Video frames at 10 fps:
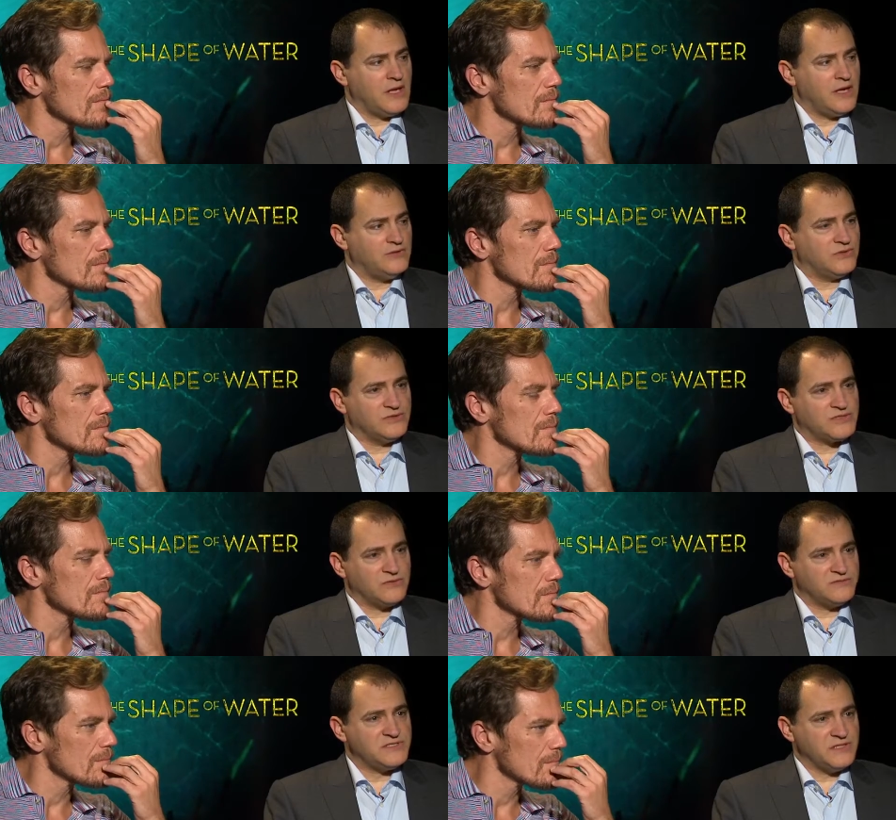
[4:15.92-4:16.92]
Speaker 1: and you could
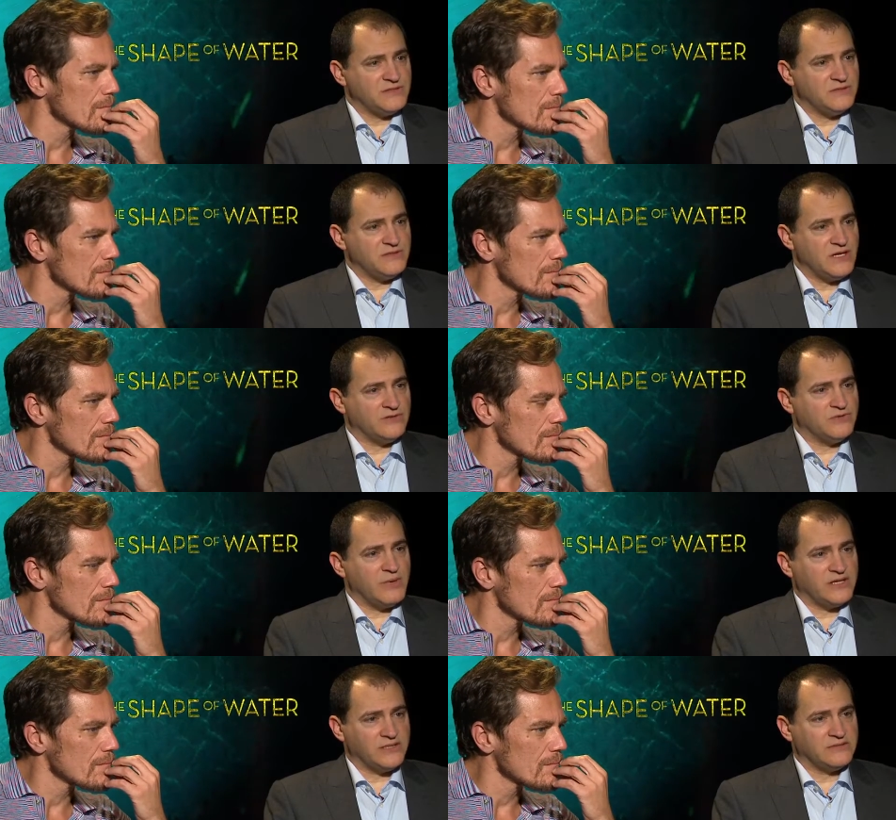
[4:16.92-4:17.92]
sort of see the, the
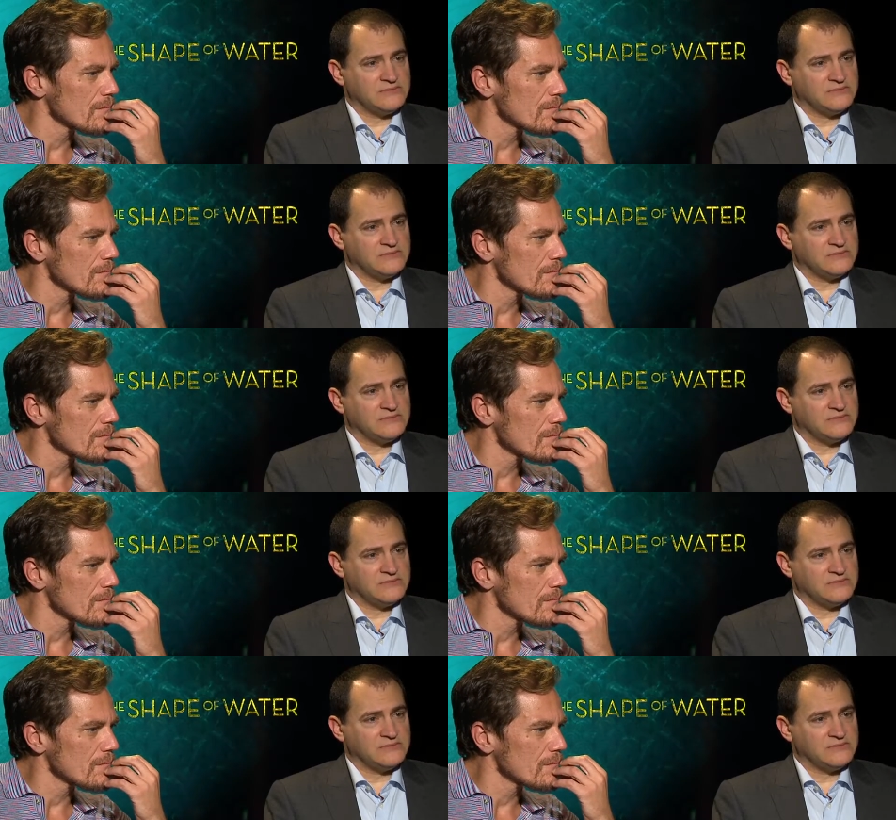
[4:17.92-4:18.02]
underbelly